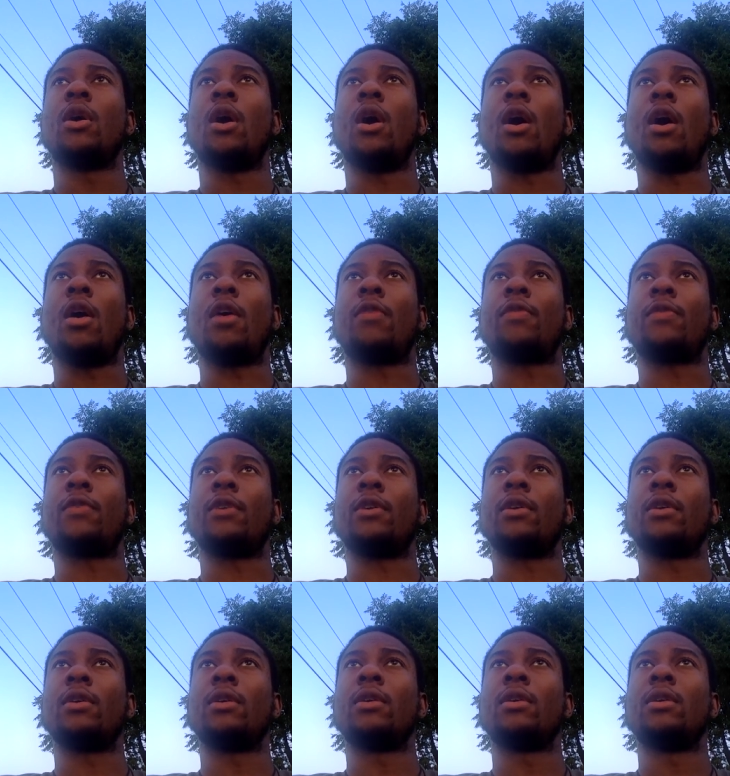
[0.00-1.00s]

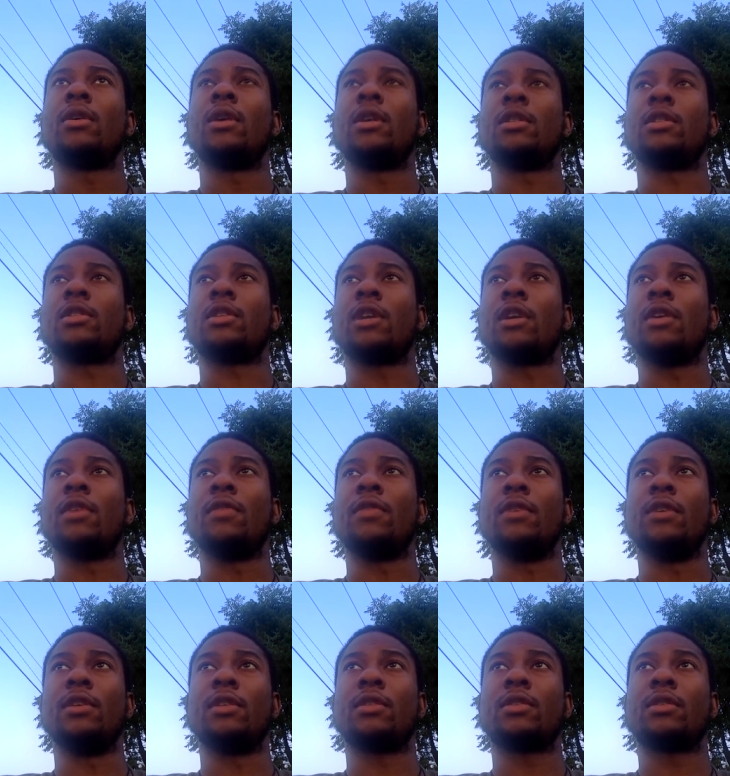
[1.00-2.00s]
offer a
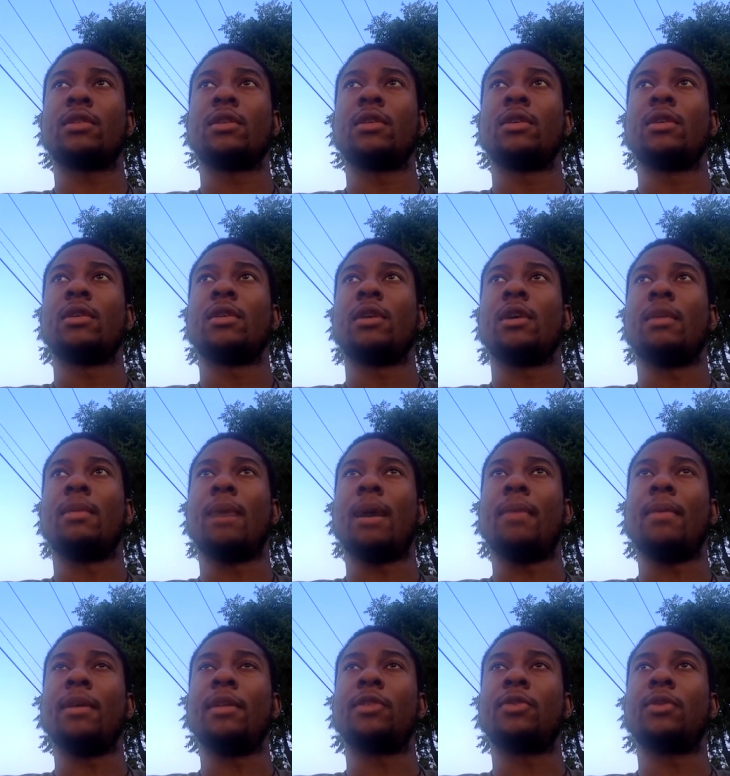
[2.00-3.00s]
service, it might
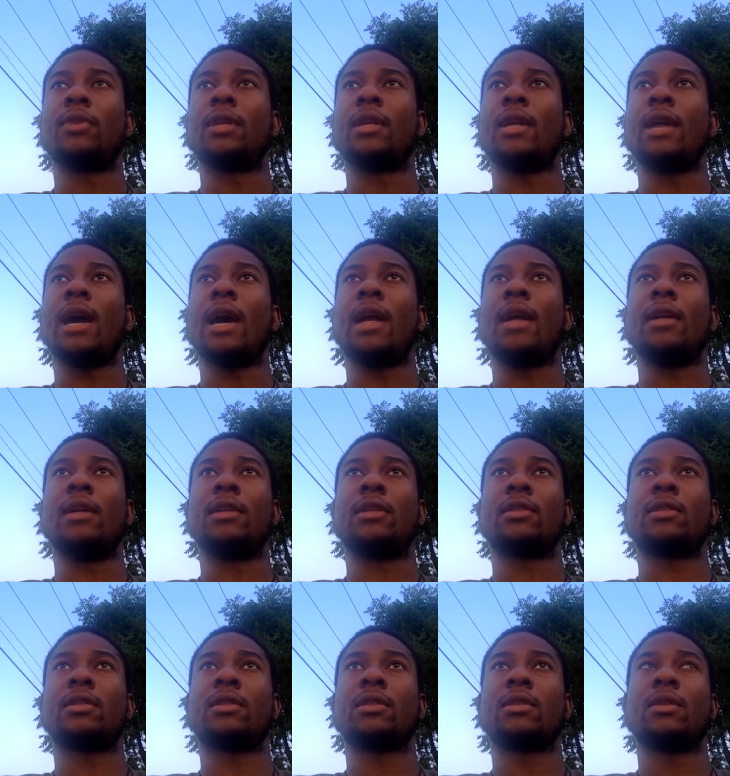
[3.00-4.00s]
be
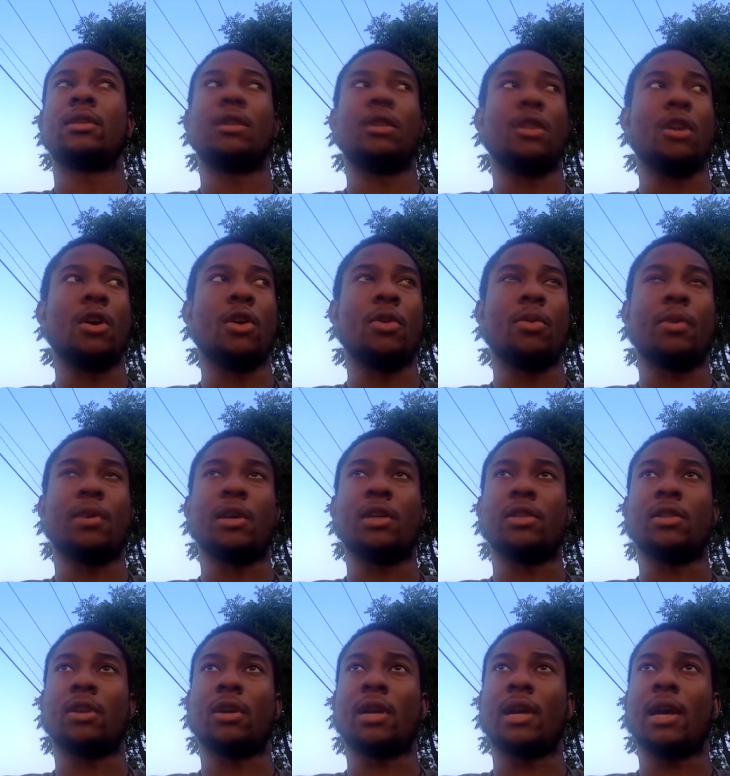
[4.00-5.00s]
$20, because
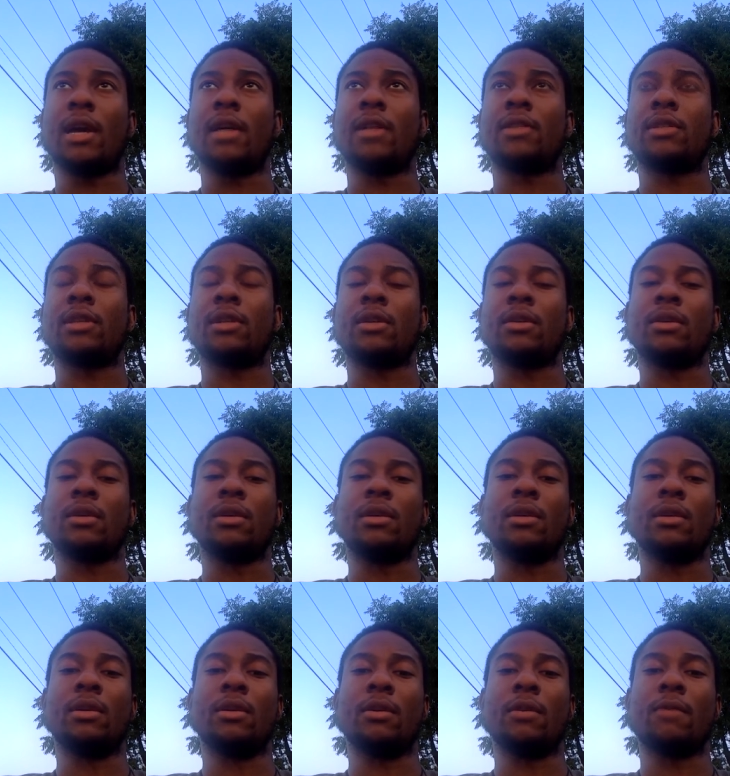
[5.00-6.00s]
your clientele
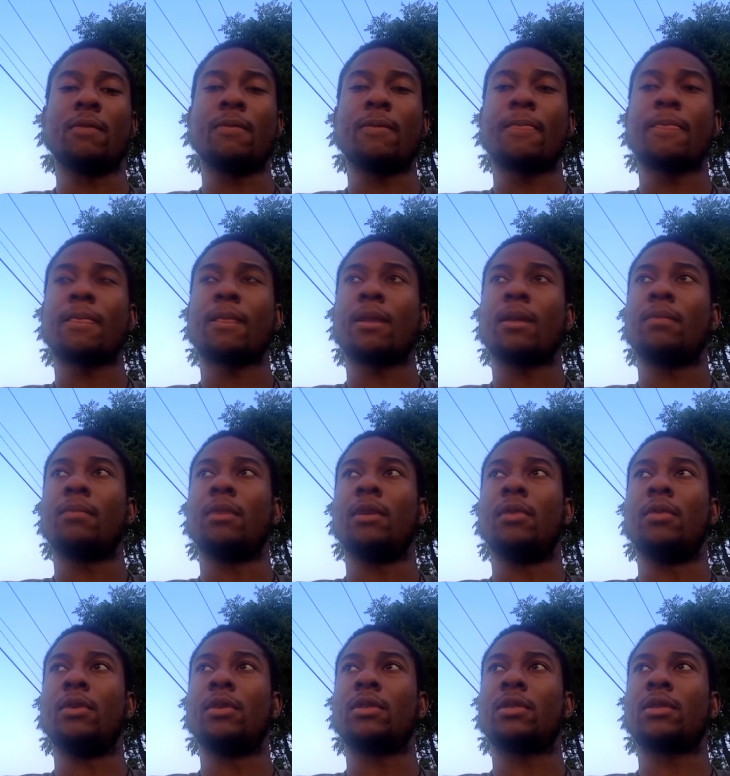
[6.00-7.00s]
good. But
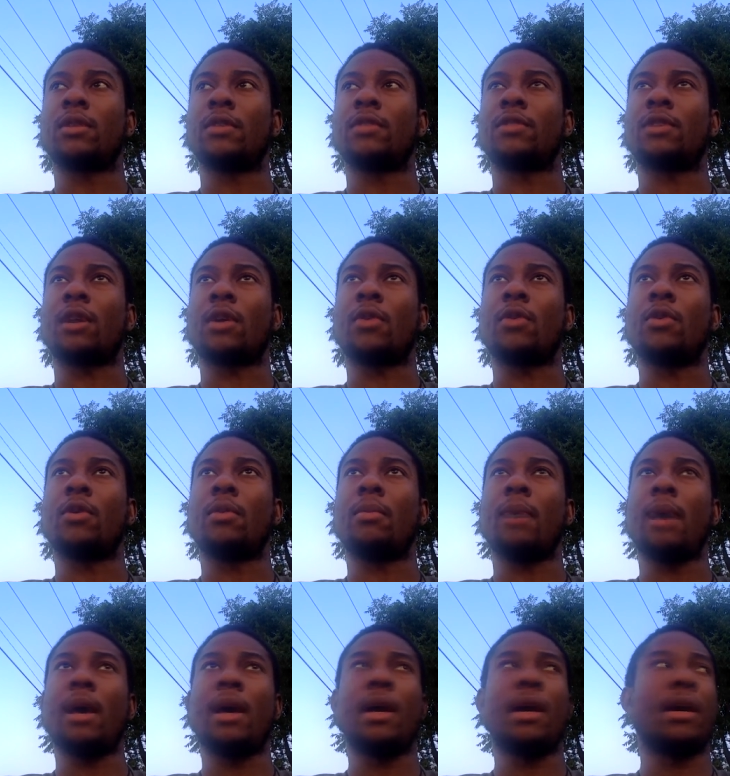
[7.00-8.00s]
once stuff start going
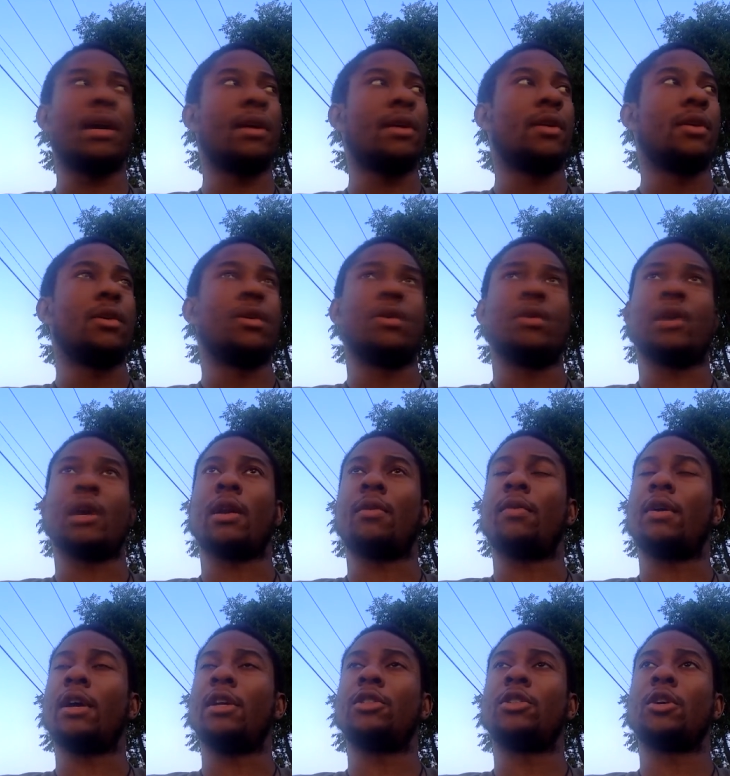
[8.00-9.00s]
bad, you got to
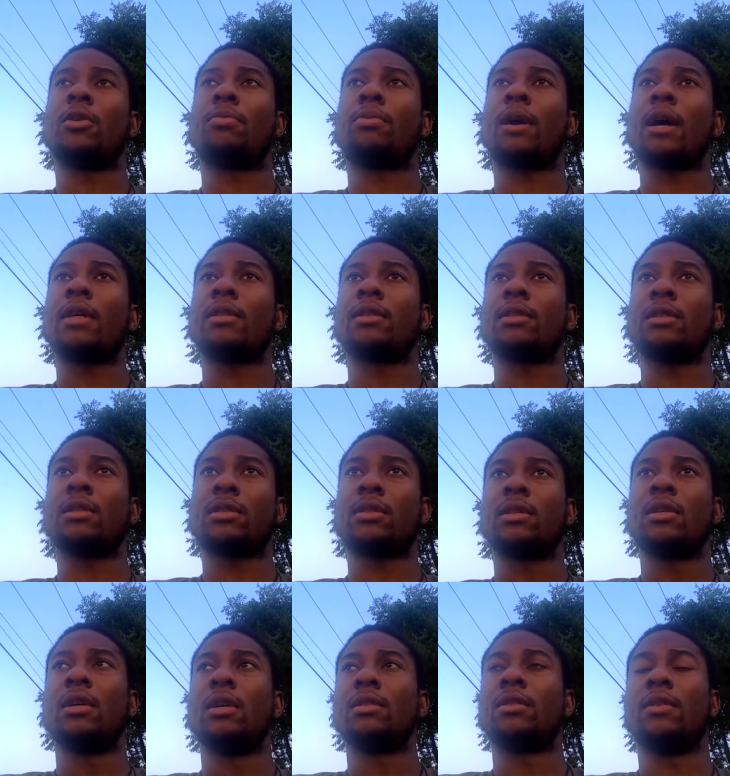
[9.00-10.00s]
raise your prices
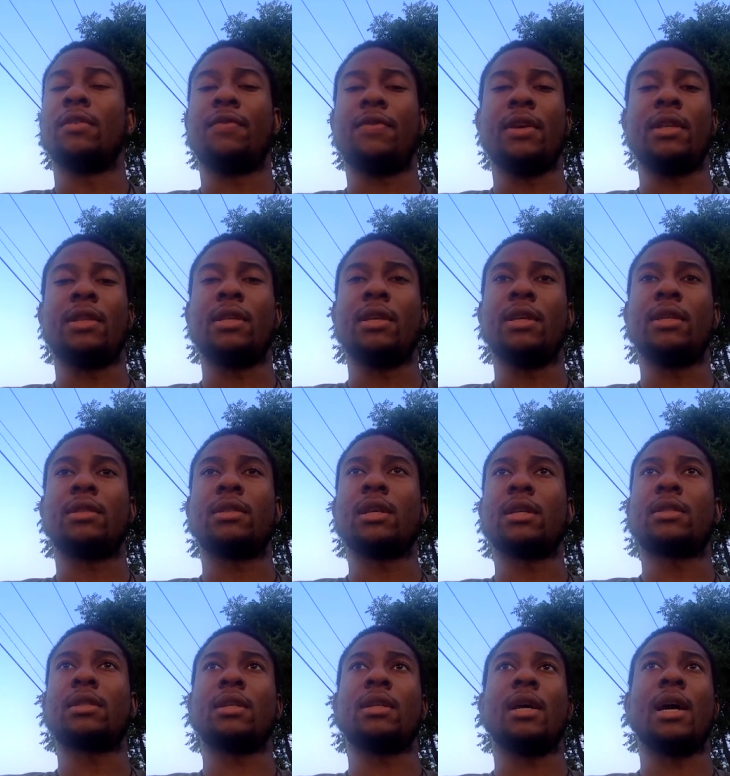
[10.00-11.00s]
to $50 and
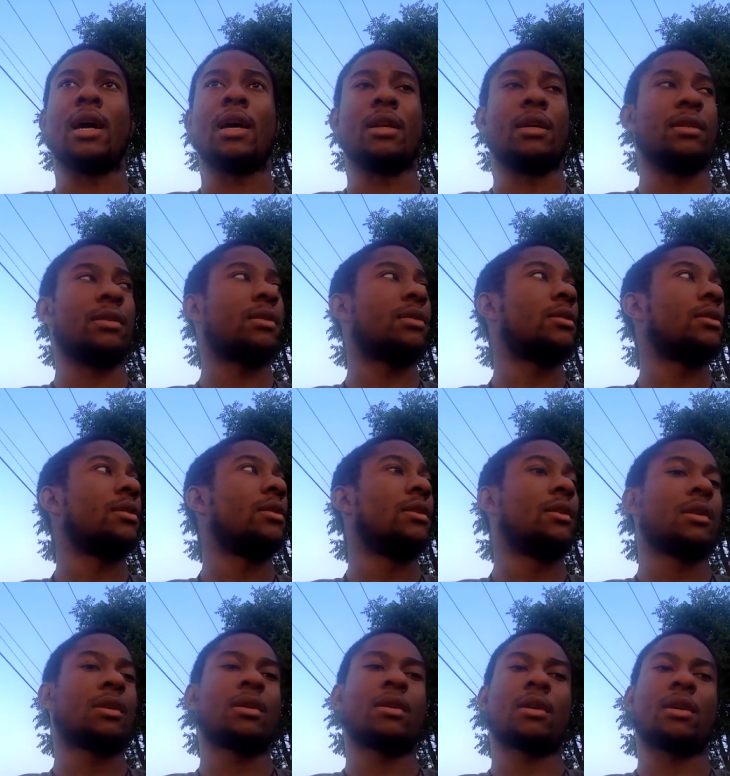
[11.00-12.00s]
$60
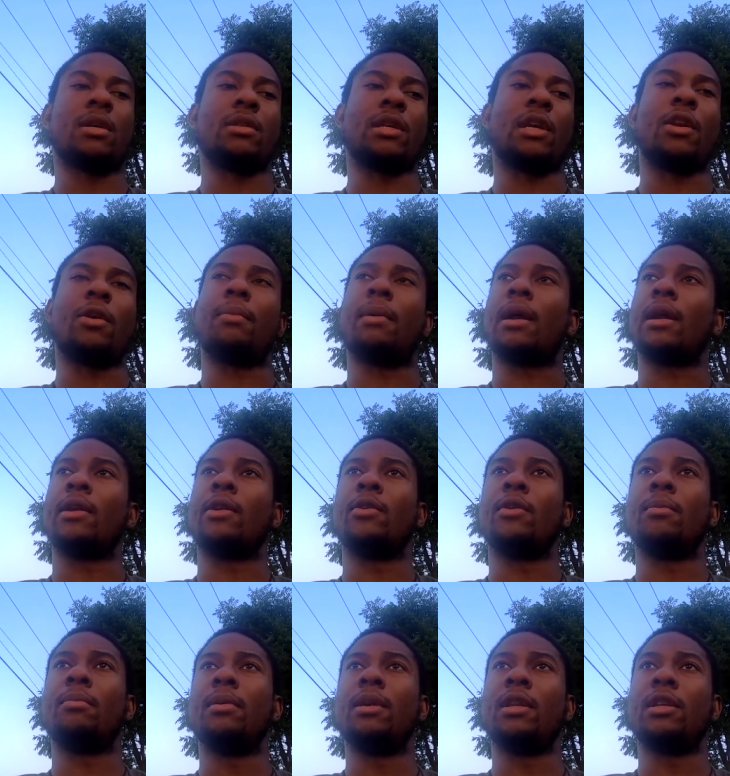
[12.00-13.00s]
because ain't nobody
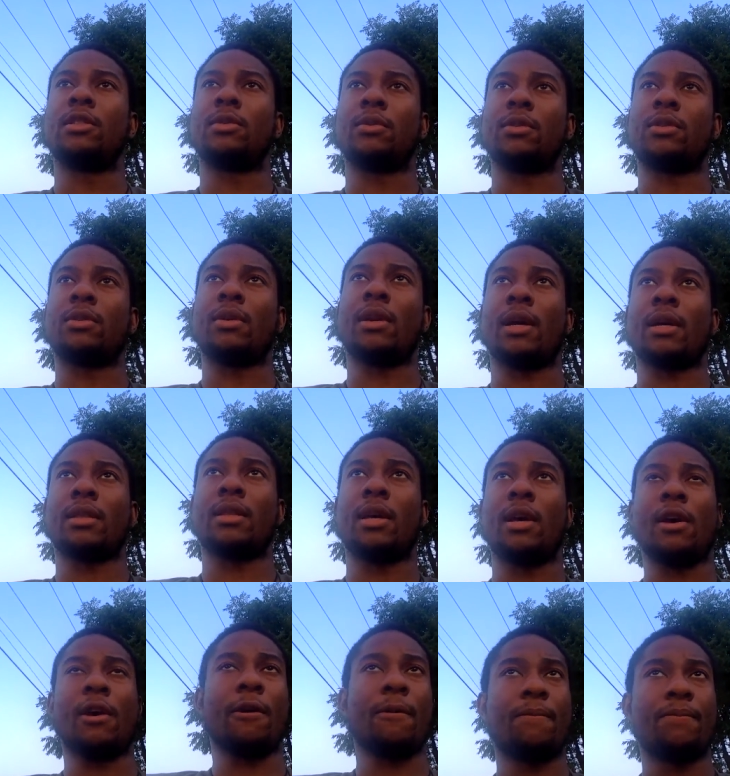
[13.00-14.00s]
doing business with you like
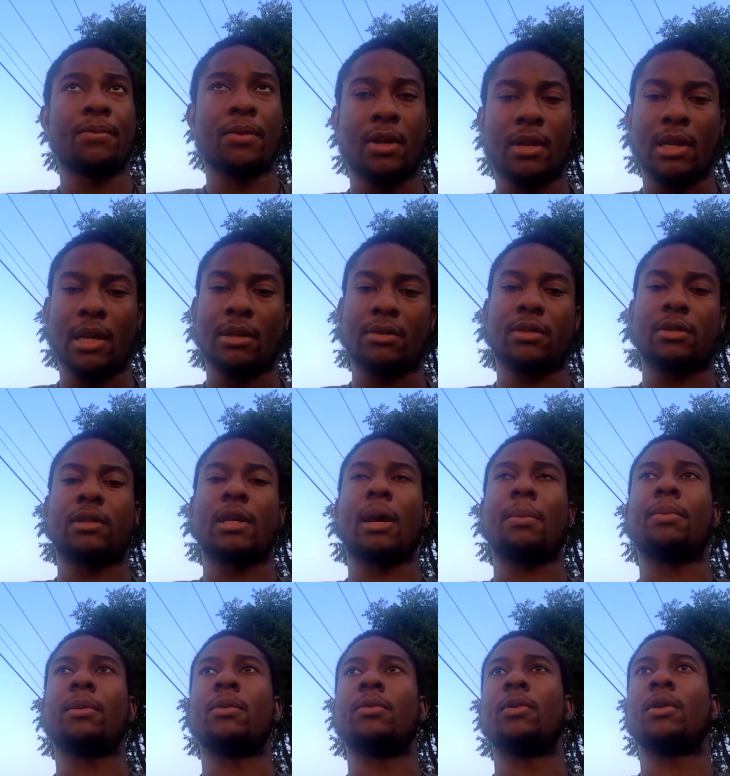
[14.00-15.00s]
that. That's what's
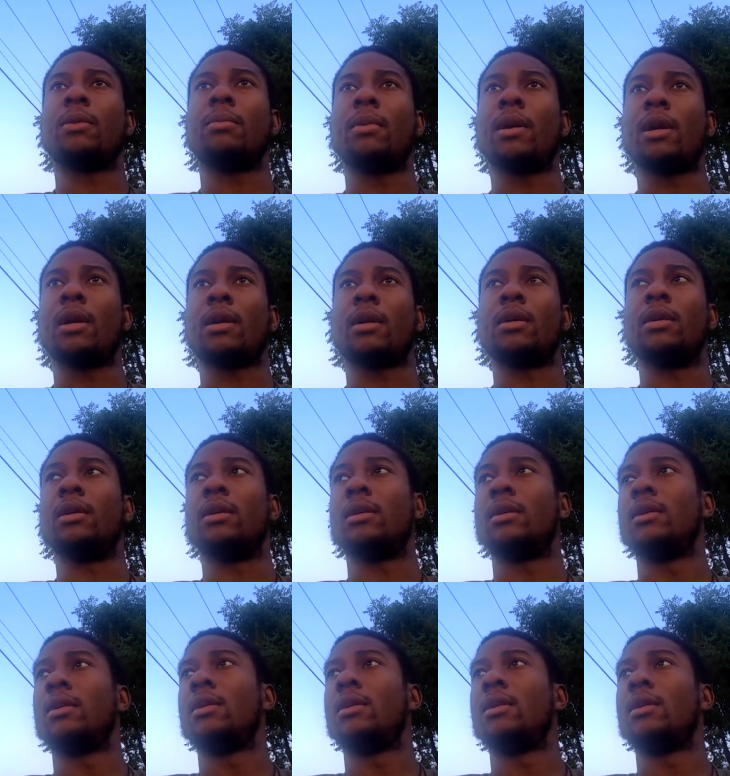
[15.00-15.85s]
happening with America.